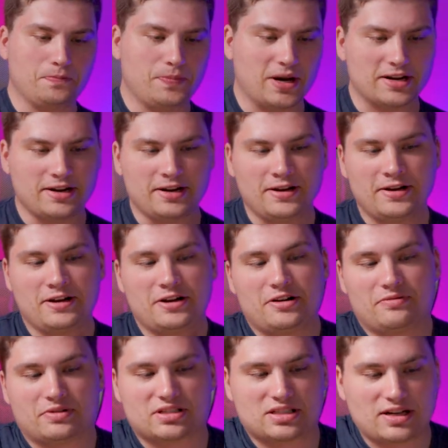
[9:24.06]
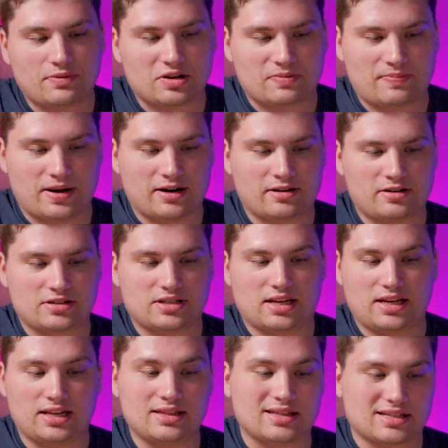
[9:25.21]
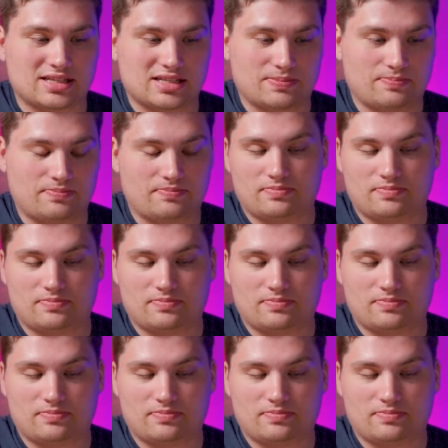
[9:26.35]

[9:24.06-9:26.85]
But with several competitors in this,